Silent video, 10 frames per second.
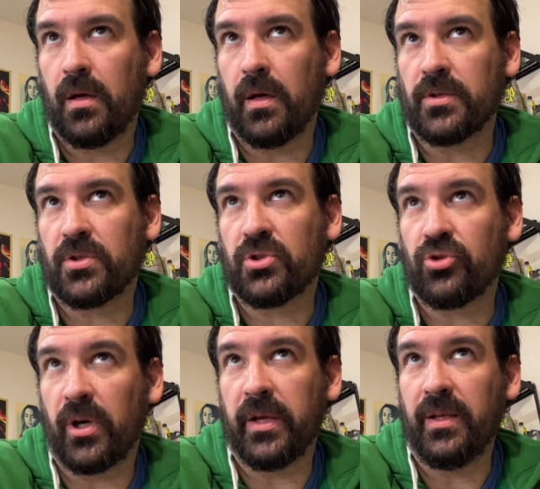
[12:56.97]

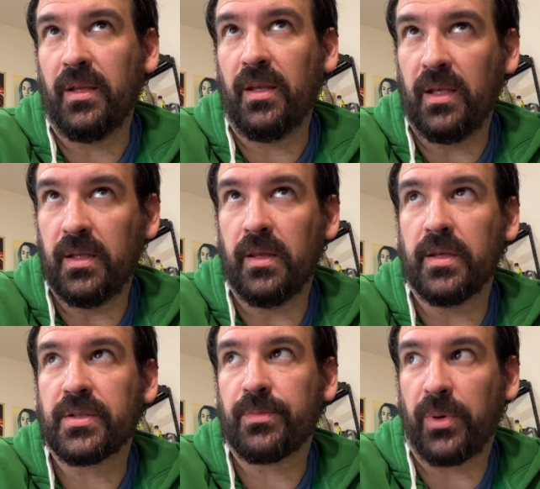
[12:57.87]
strut in the
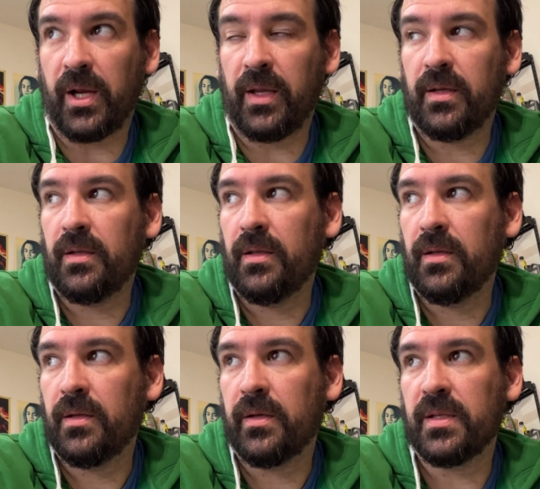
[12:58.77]
spring
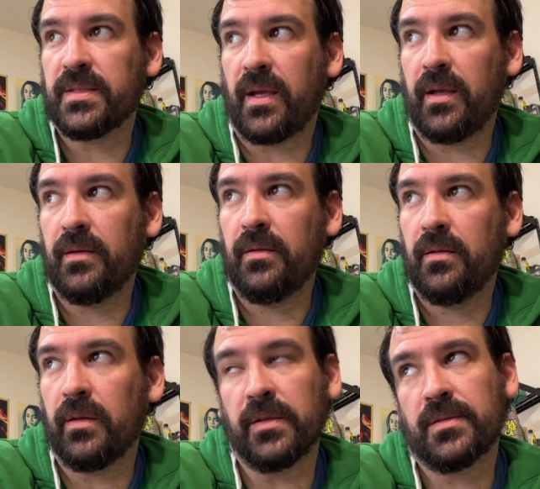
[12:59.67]
design,
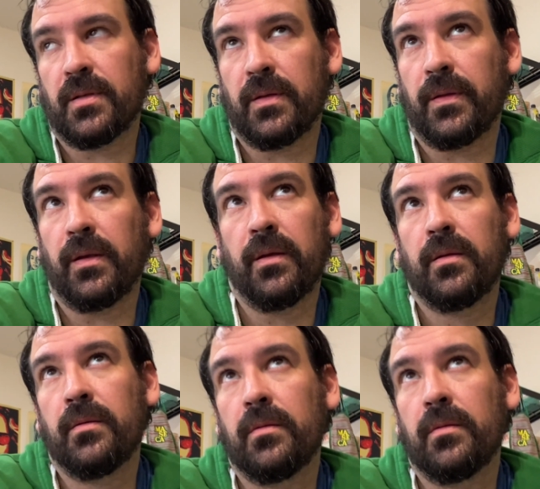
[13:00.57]
at least I think,